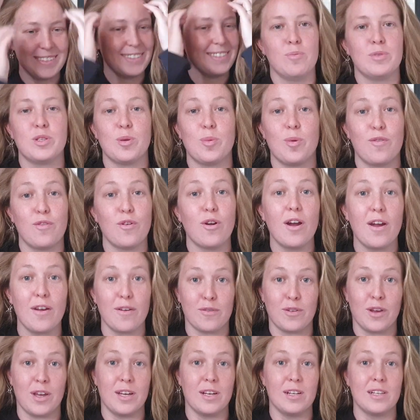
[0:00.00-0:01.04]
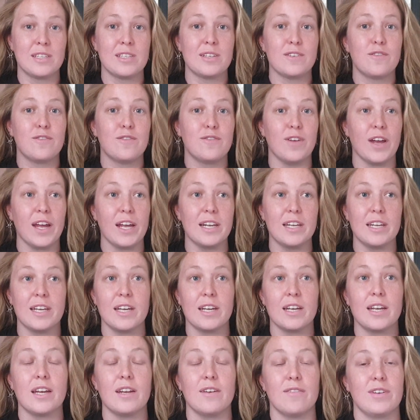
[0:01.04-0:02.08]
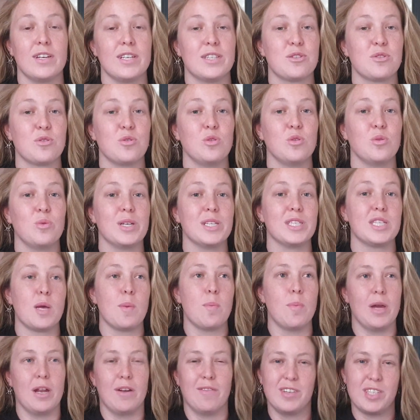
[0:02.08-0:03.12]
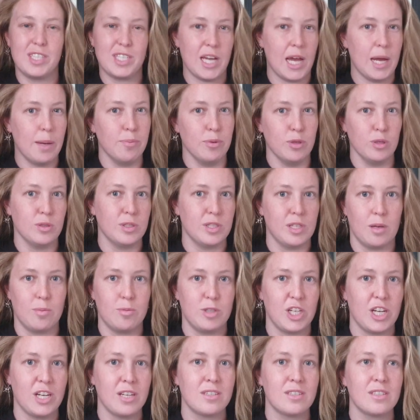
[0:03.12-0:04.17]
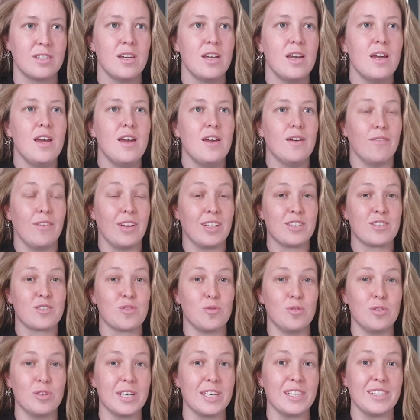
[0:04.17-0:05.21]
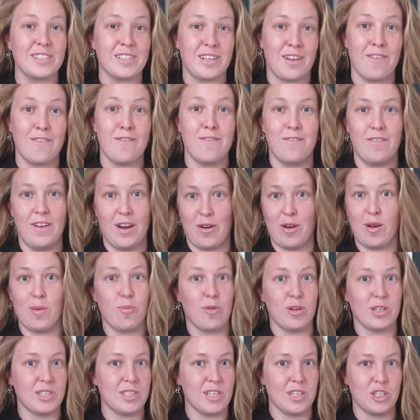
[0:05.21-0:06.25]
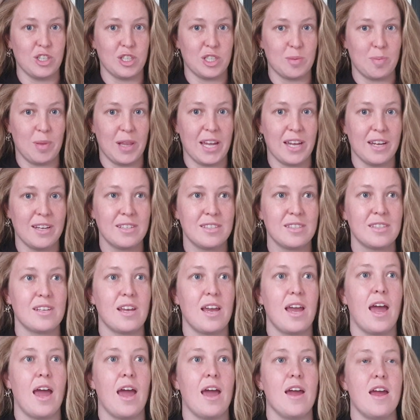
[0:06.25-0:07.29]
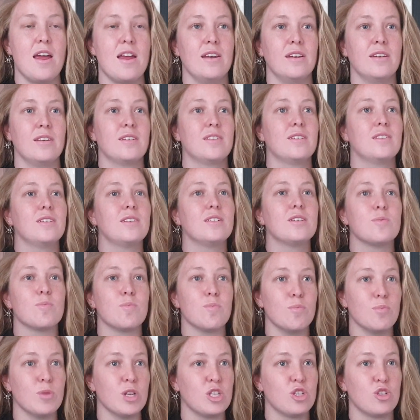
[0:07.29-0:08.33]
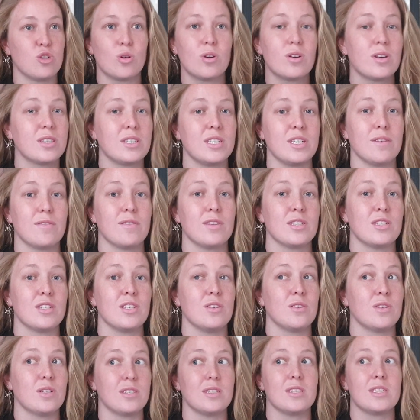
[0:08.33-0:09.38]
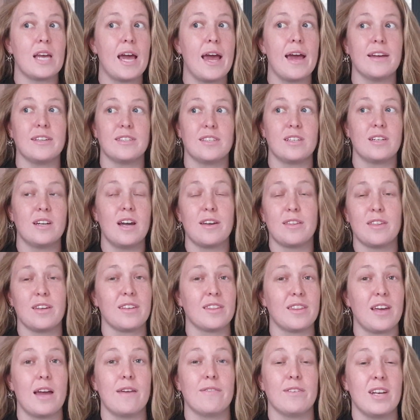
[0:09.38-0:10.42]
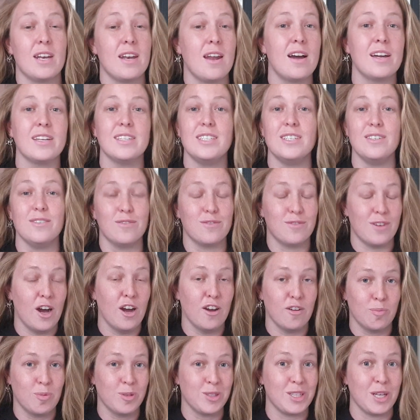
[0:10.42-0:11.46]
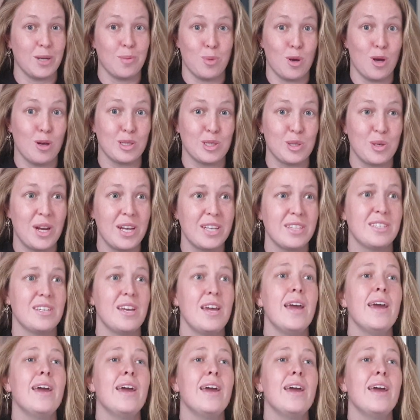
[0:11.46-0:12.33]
So before I failed, failing in vet school was a bit of a taboo subject. Vet school is a very prestigious place and majority of the students, as in I think they have a 95% pass rate,